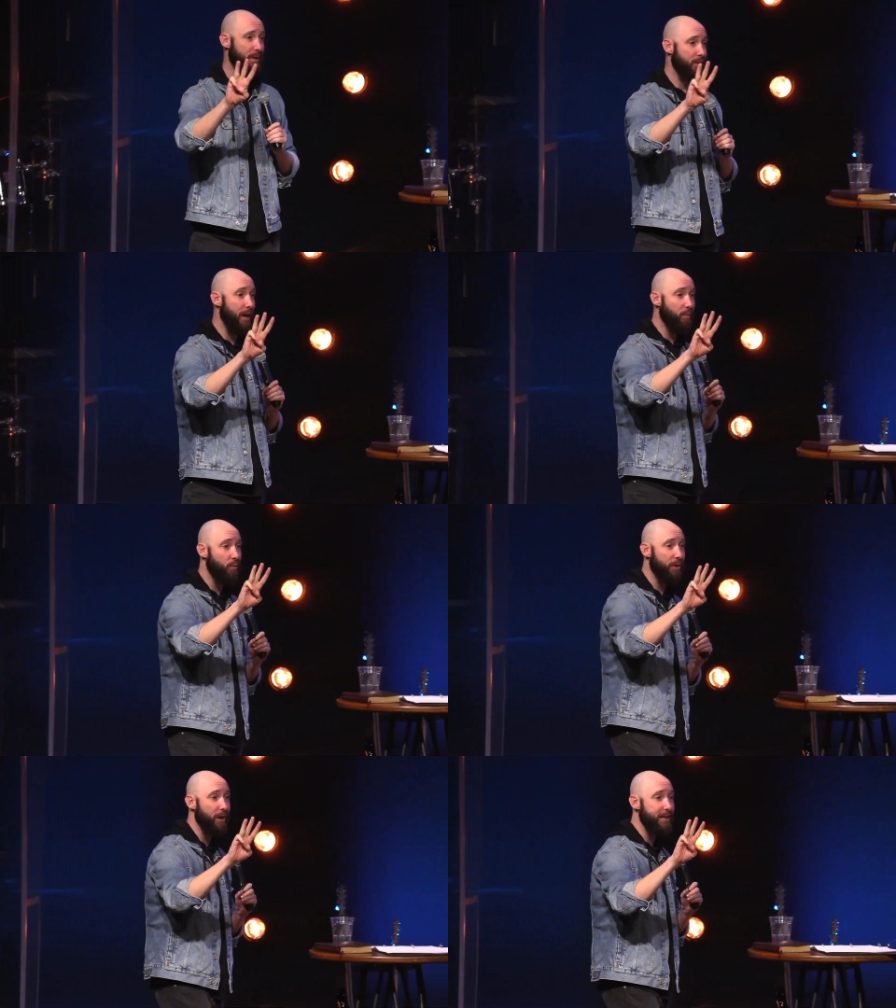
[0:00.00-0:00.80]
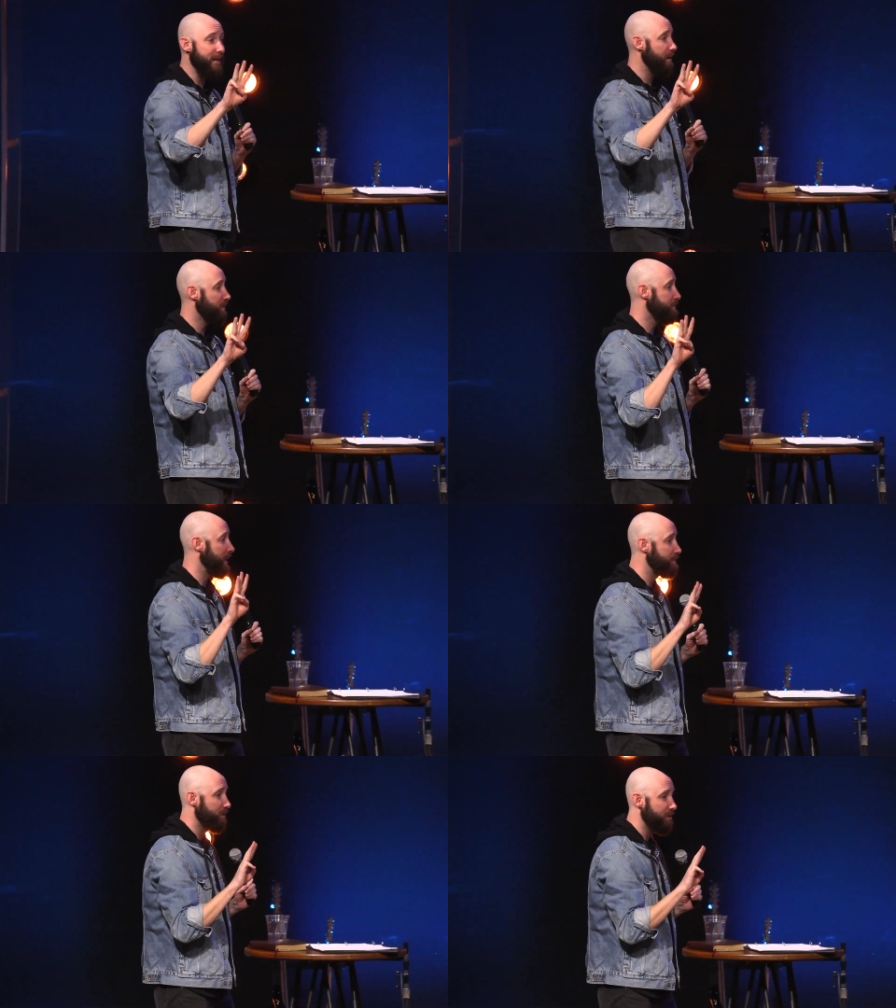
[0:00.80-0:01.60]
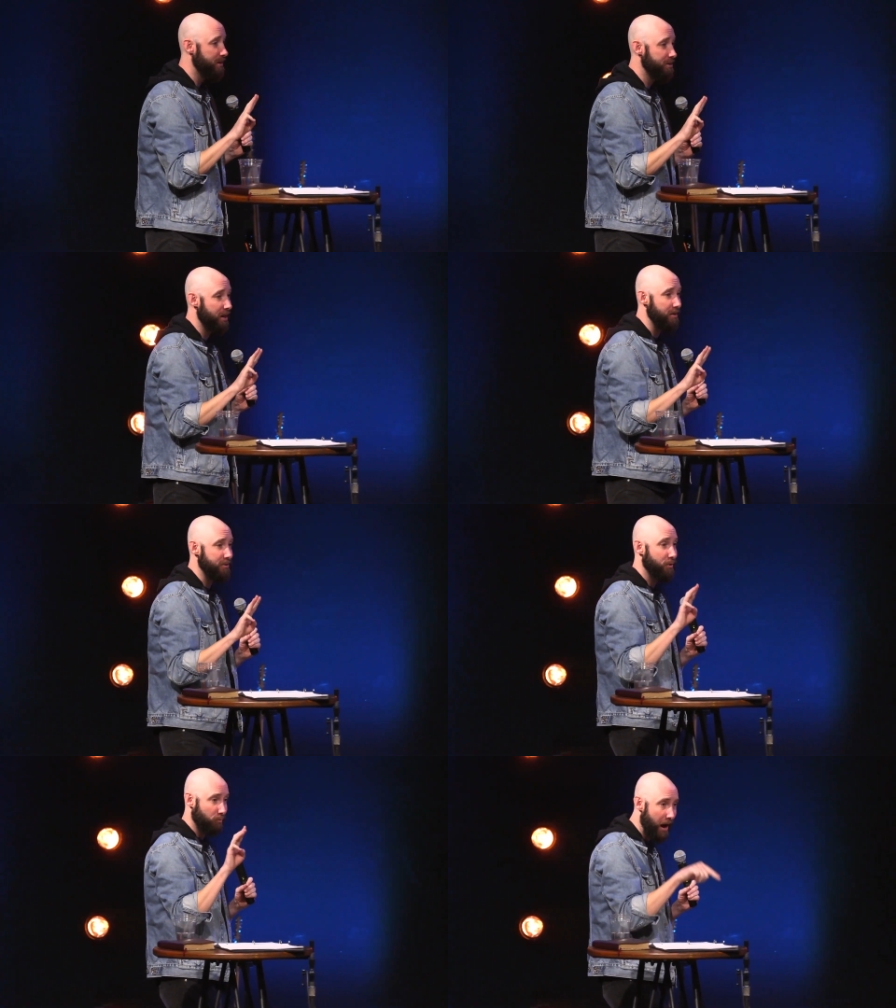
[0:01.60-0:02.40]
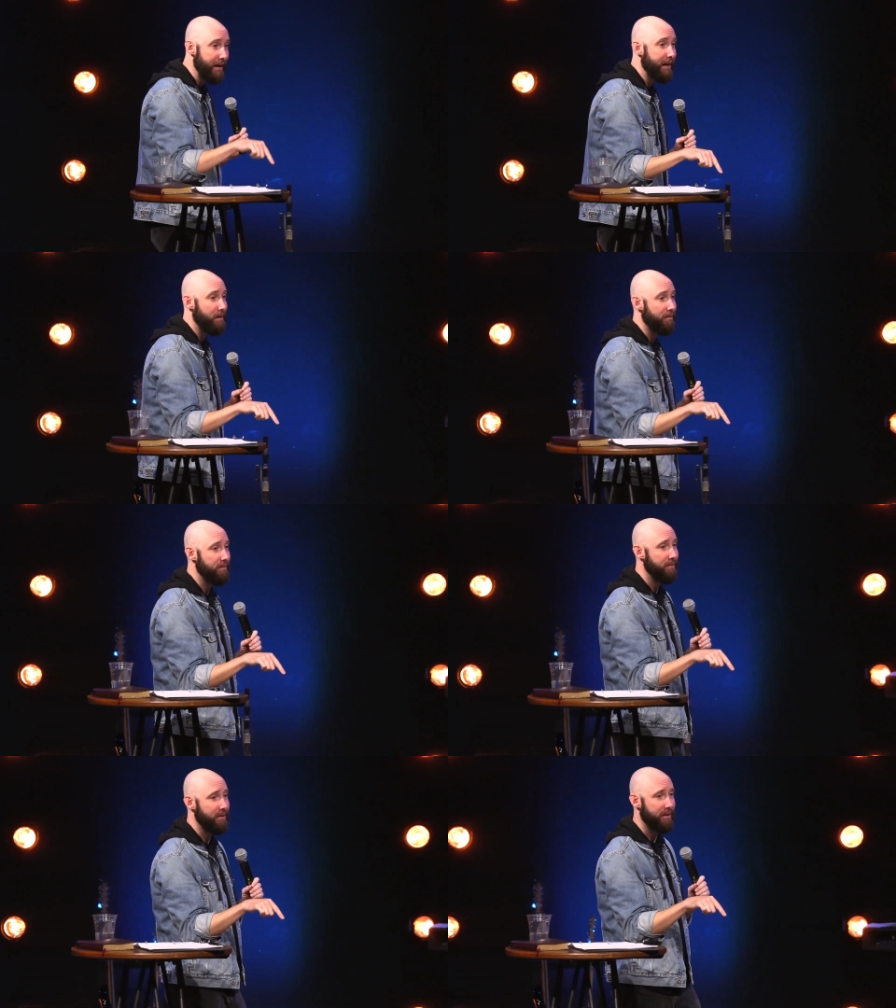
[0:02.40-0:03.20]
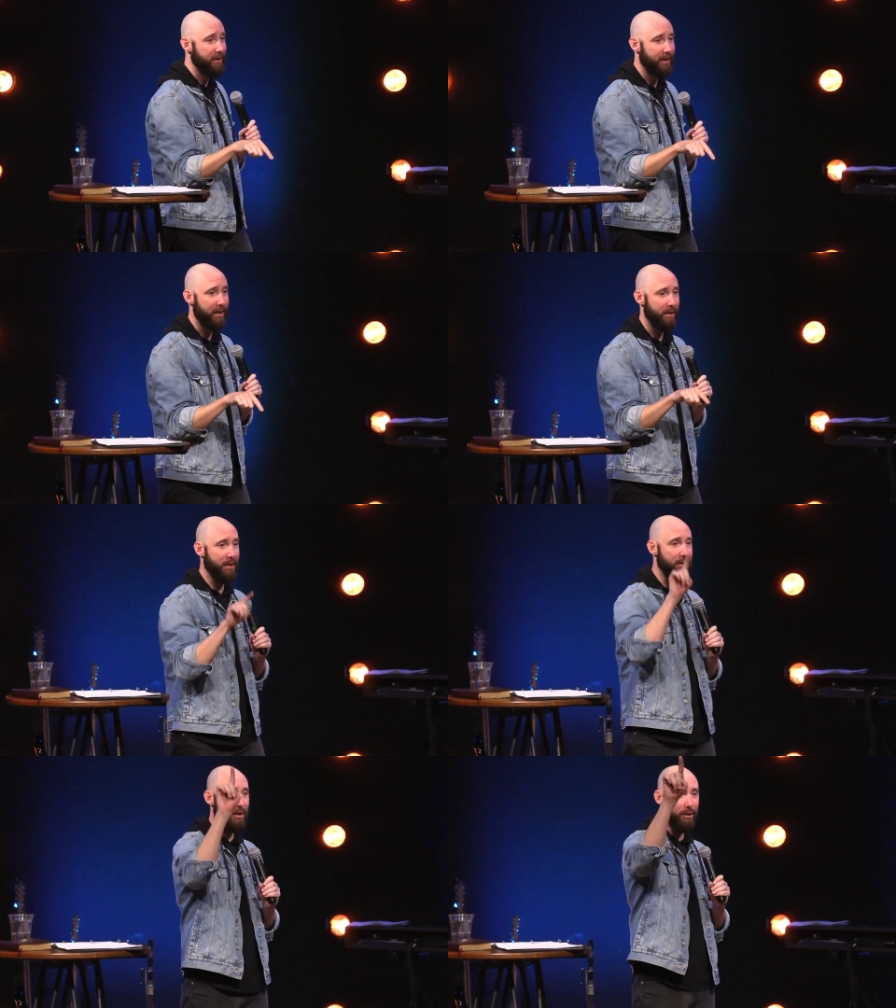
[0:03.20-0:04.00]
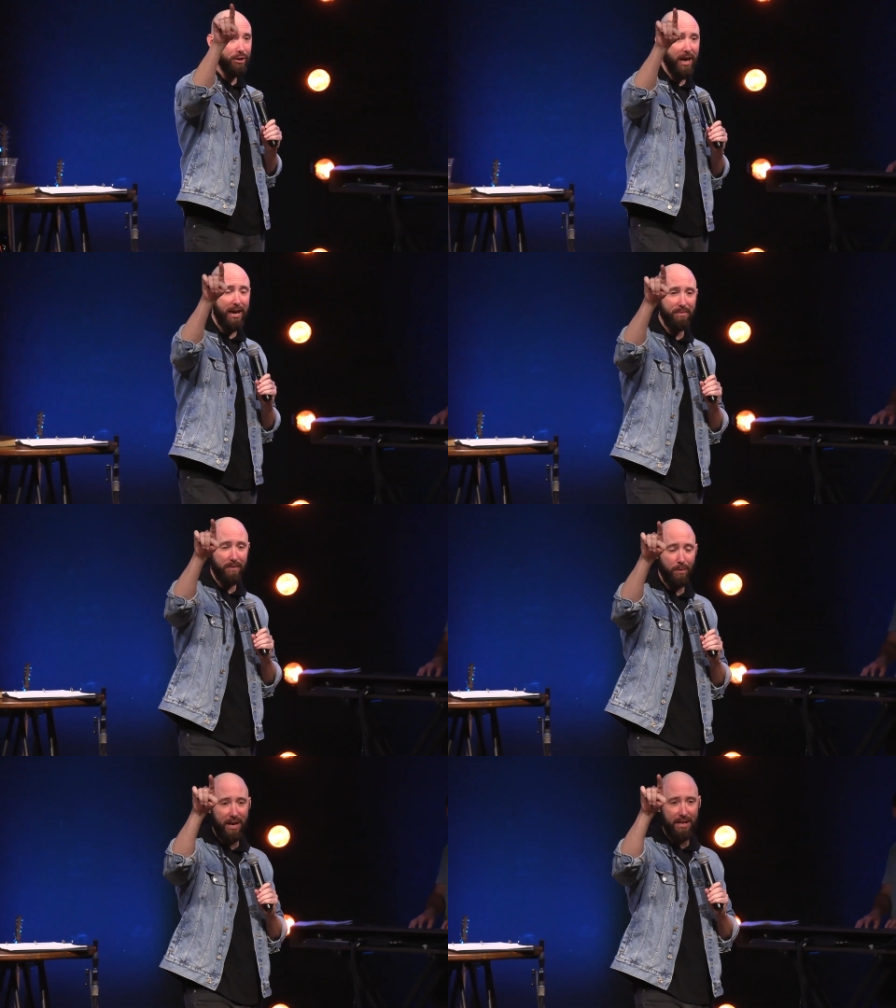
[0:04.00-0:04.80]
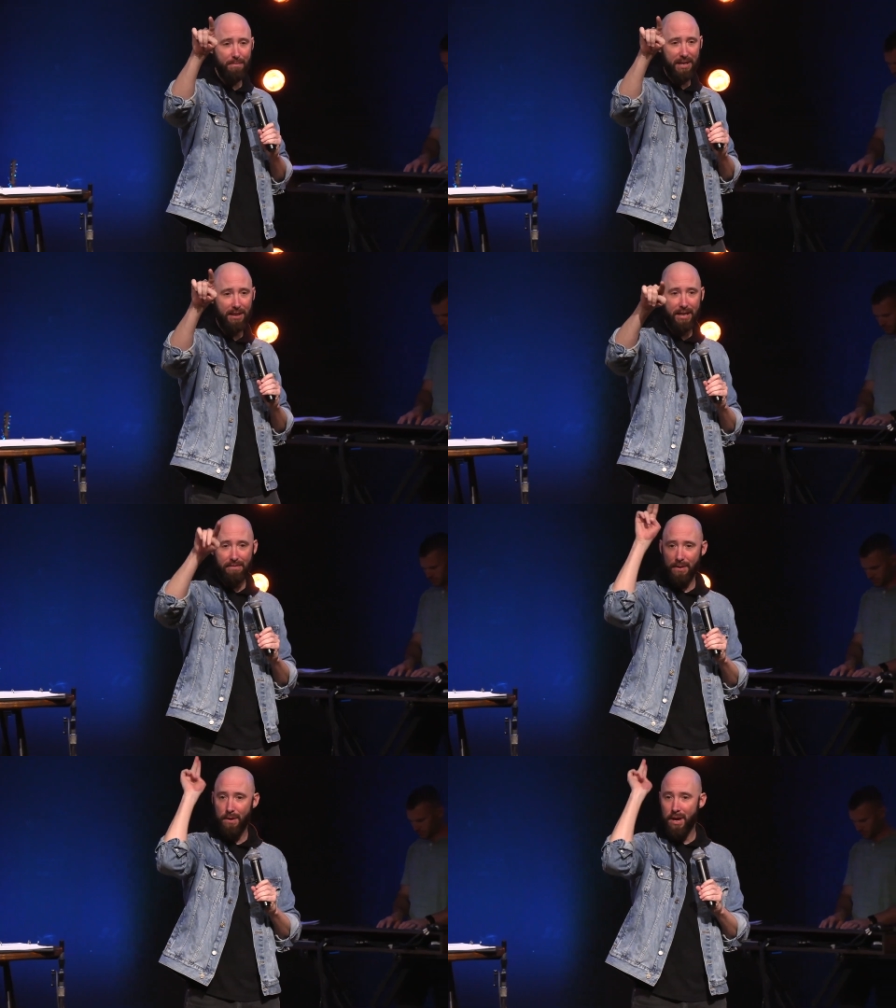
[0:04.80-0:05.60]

Number one reason I believe people are not in church right now is because they're ashamed of the way they've been living,